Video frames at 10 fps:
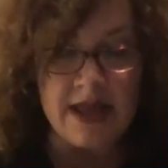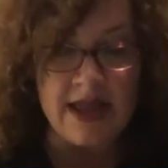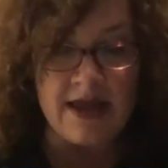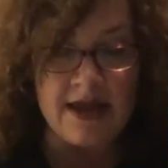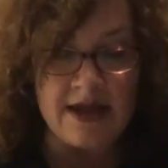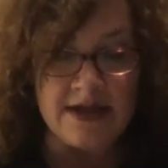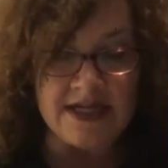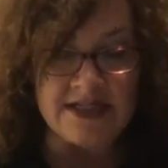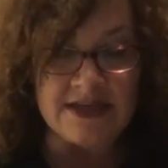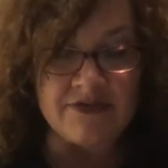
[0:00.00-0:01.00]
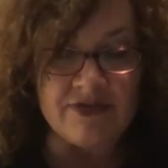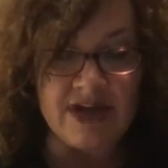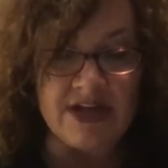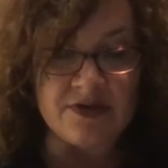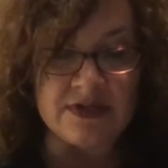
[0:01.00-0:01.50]
and it's a
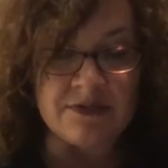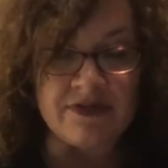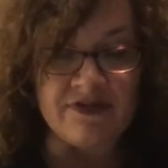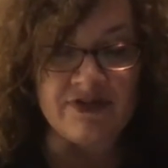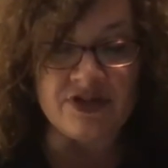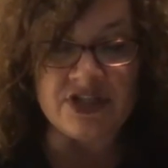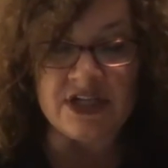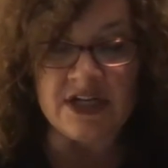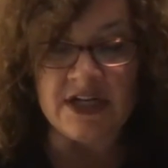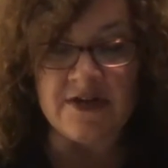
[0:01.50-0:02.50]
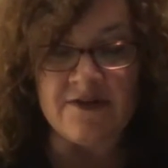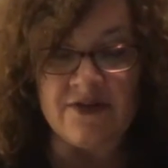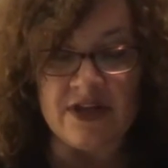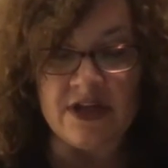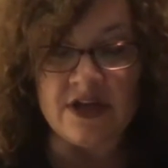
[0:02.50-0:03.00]
reusable version
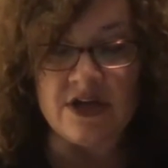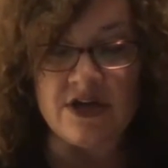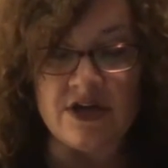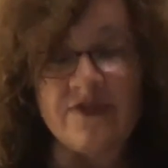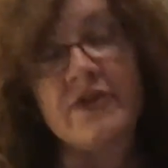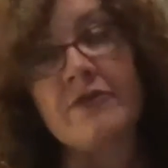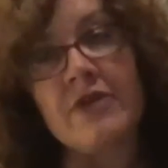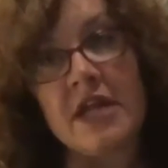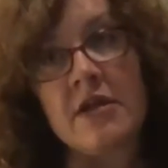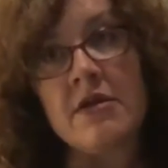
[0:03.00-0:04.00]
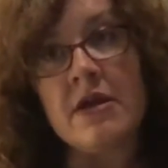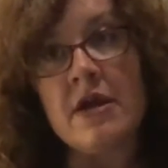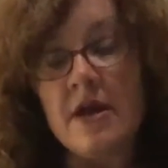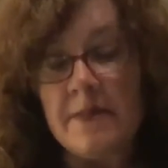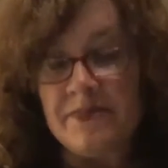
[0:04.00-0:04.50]
of the Nuva ring.
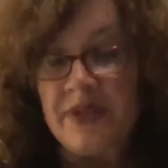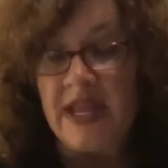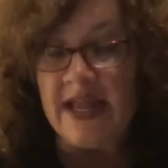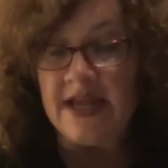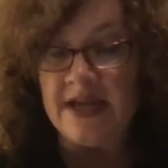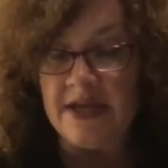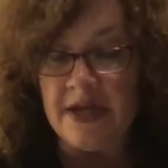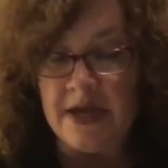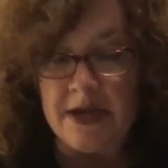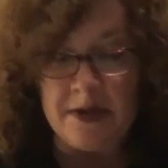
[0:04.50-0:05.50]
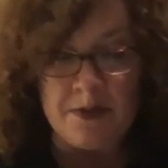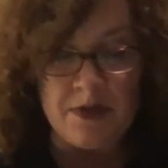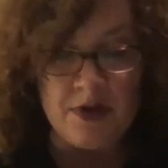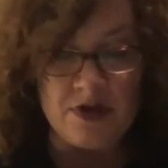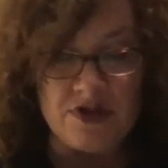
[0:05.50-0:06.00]
And
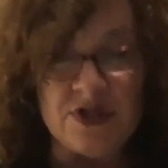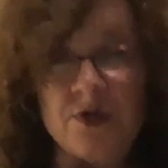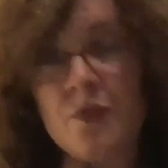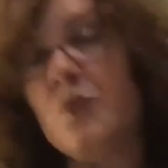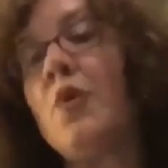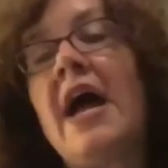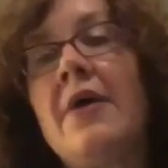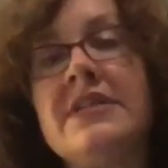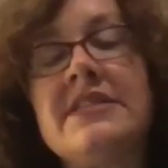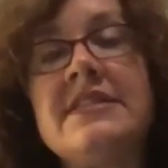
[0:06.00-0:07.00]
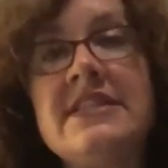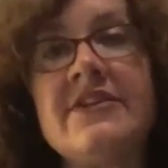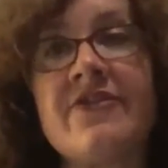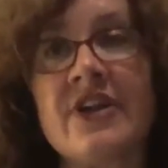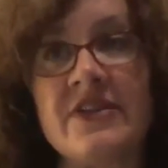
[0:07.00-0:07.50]
so how it's
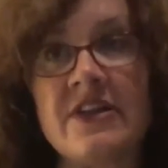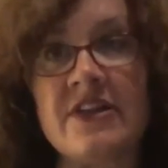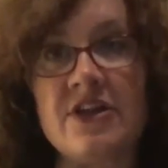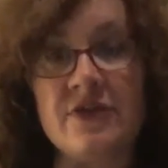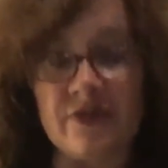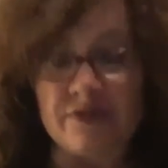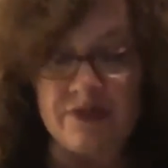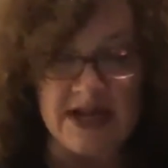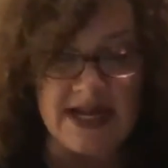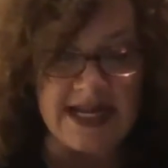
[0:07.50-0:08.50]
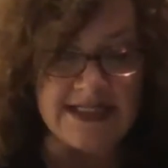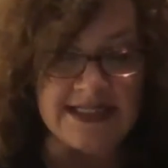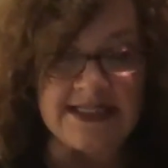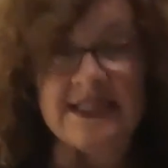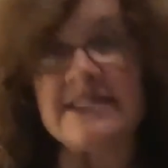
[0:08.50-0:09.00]
different than the Nuva ring, I guess,
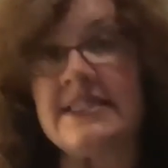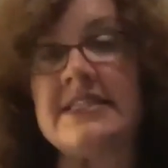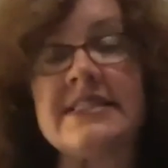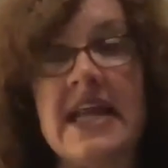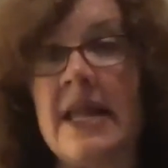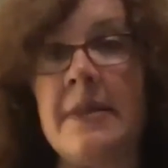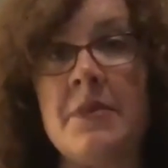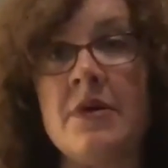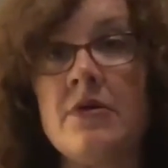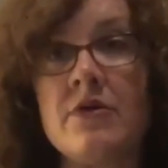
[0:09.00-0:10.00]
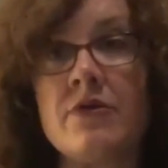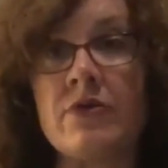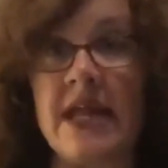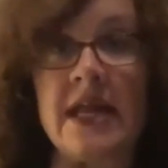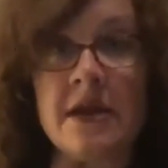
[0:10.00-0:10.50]
is it's the same
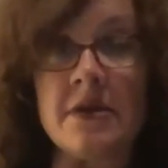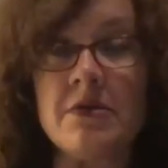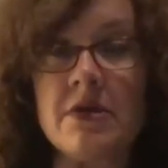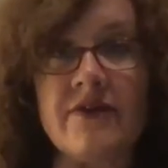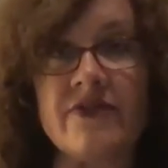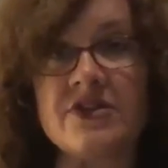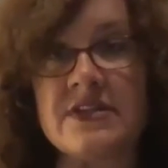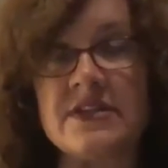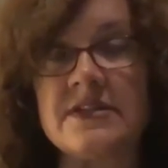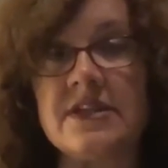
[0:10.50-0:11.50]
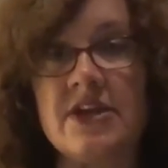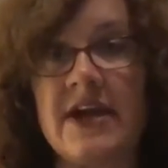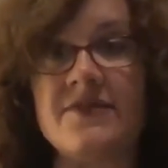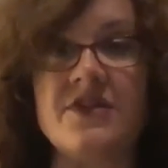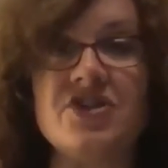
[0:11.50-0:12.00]
ring versus you
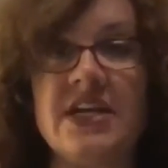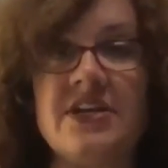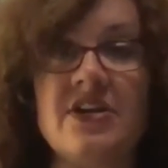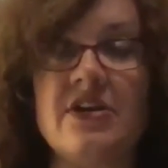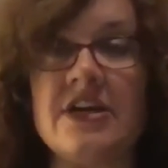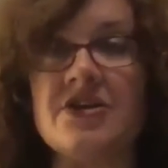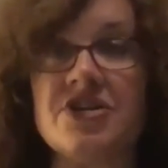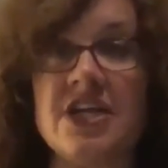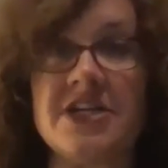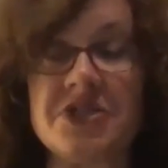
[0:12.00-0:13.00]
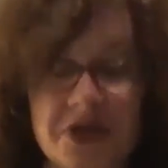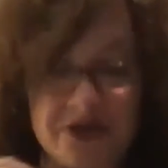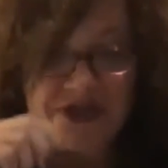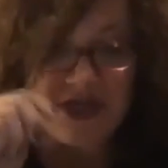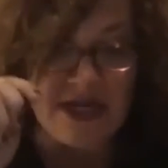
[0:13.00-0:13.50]
have to interchange it
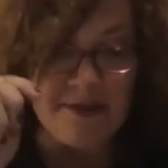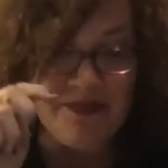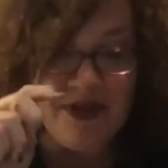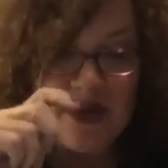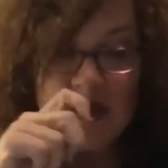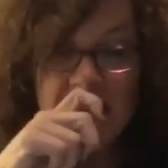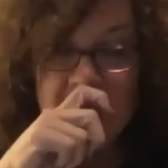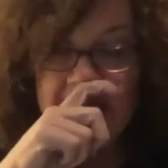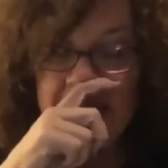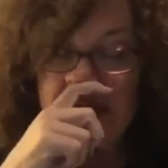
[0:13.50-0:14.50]
all the time. And